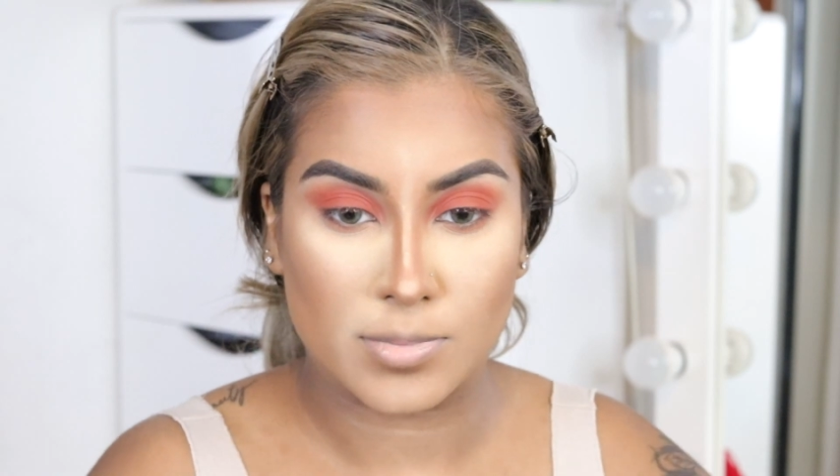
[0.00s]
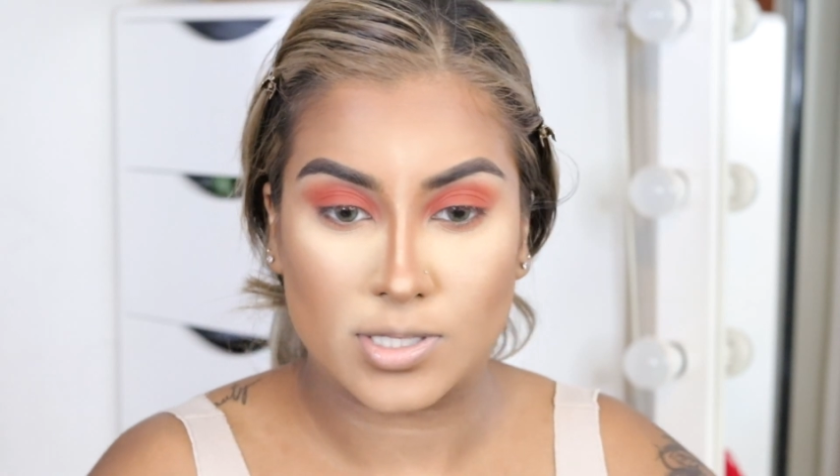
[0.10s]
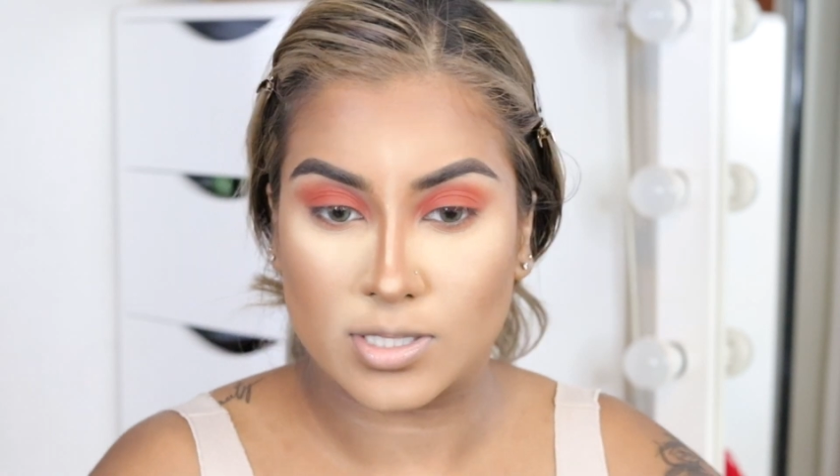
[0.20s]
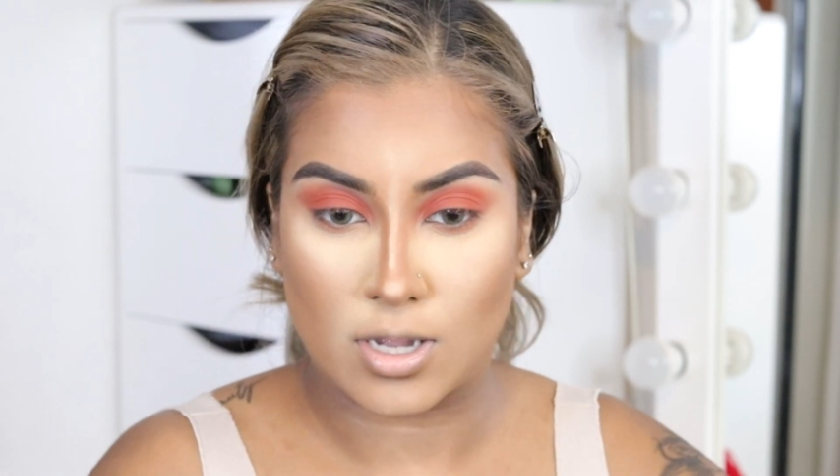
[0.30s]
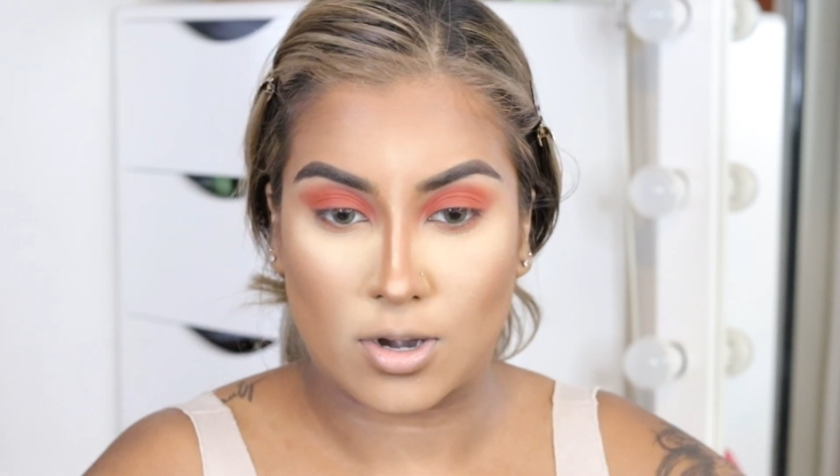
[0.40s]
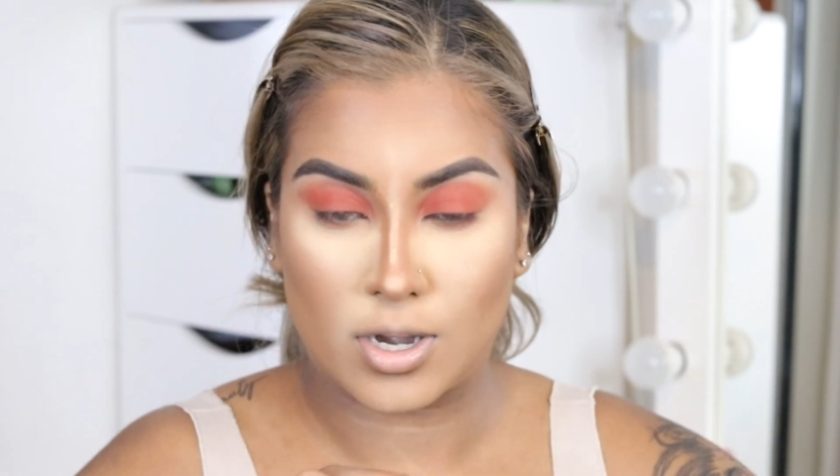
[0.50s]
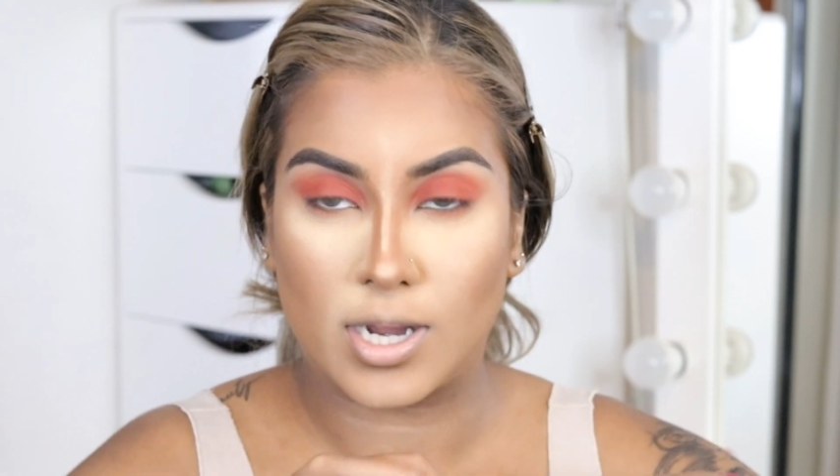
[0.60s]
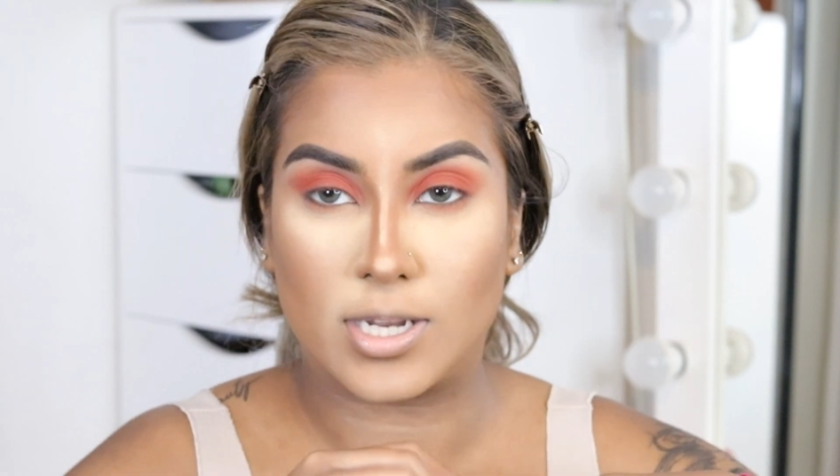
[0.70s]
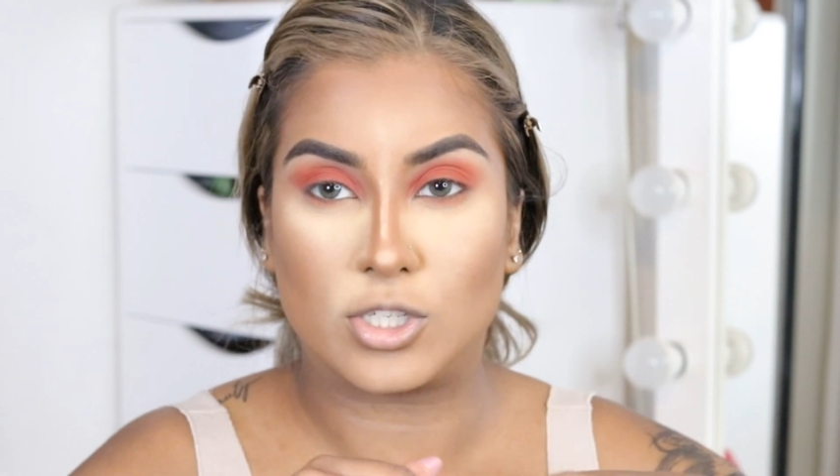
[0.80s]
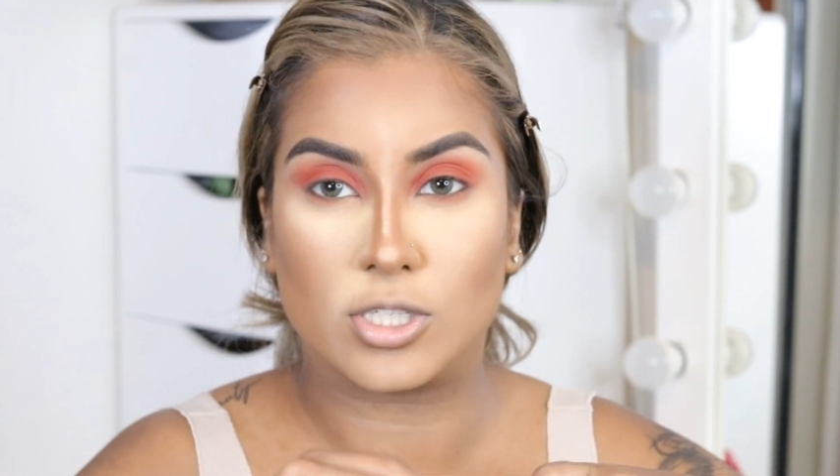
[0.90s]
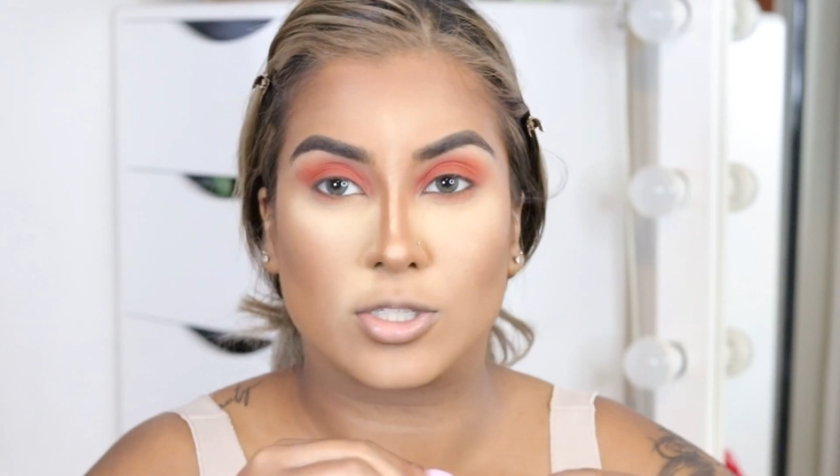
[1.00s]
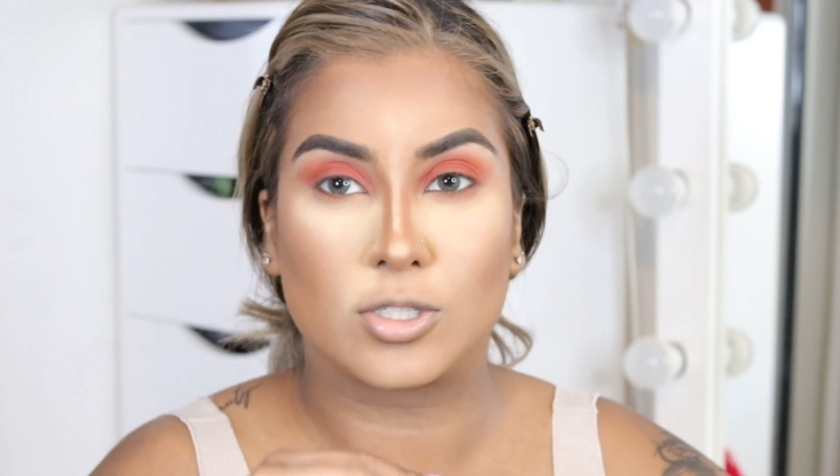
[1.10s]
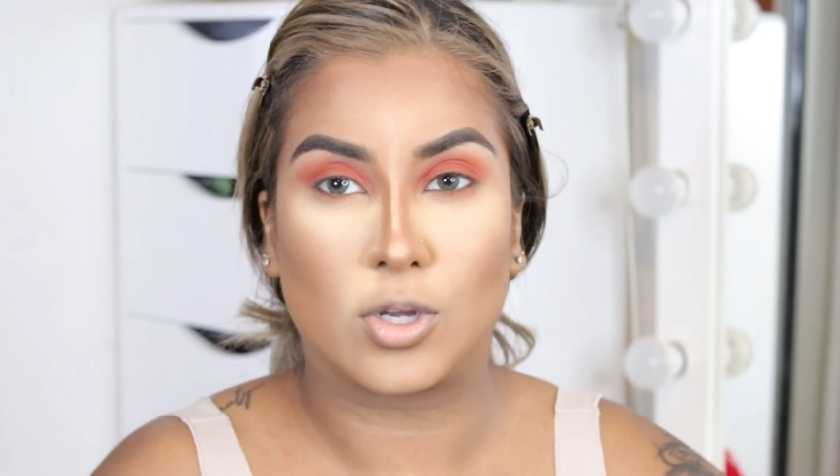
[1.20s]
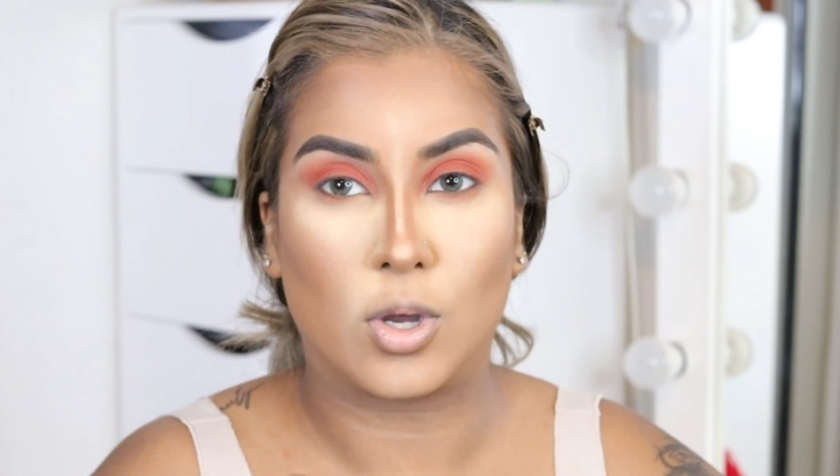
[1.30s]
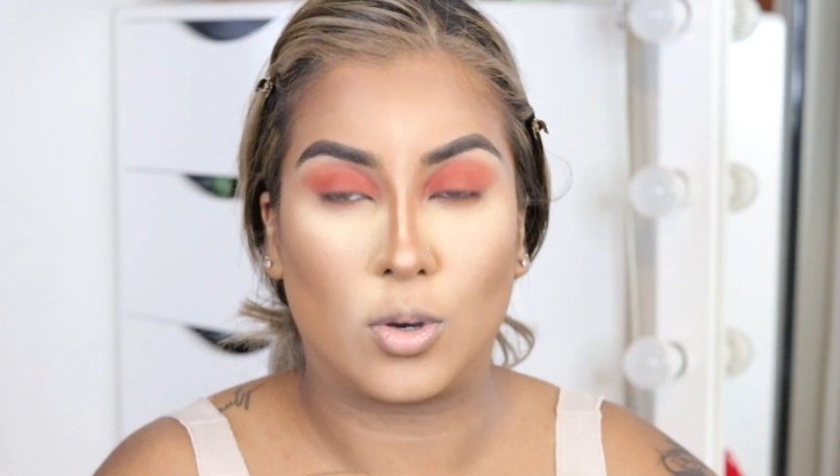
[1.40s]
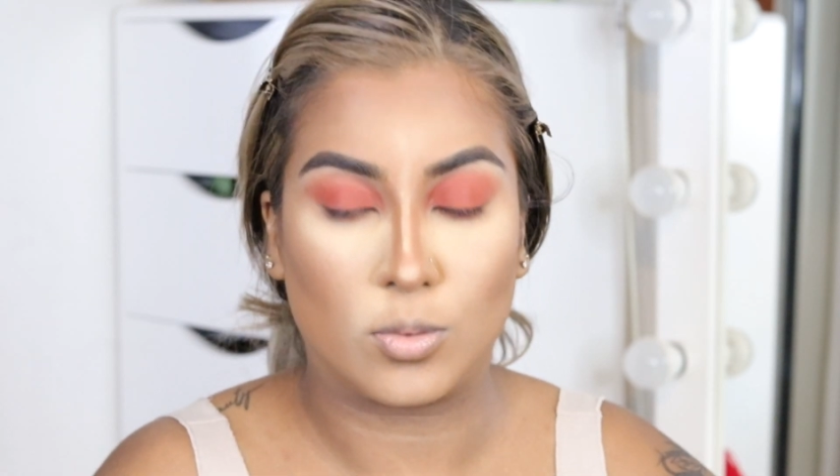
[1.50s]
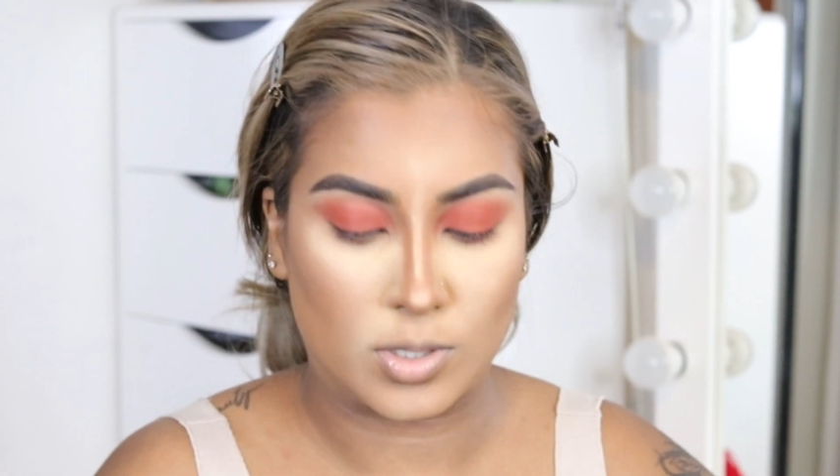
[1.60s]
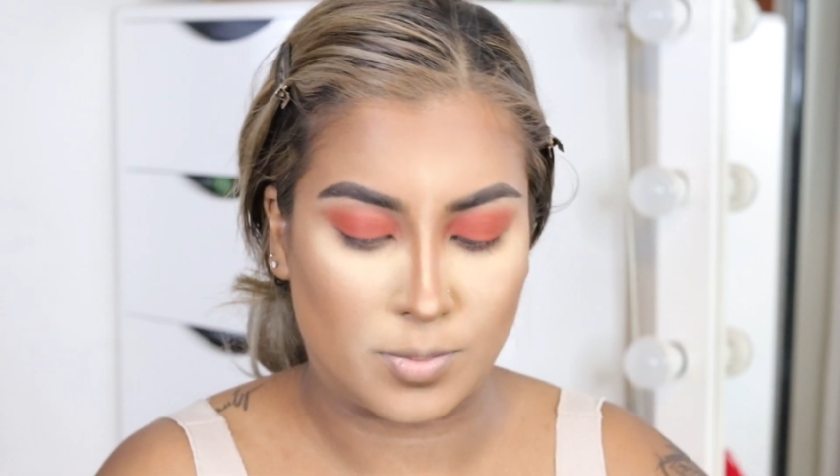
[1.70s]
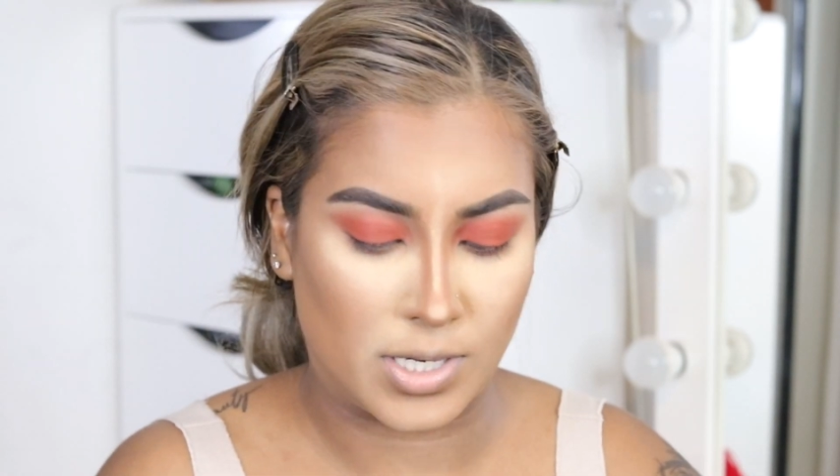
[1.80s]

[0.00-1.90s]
mascara and just coat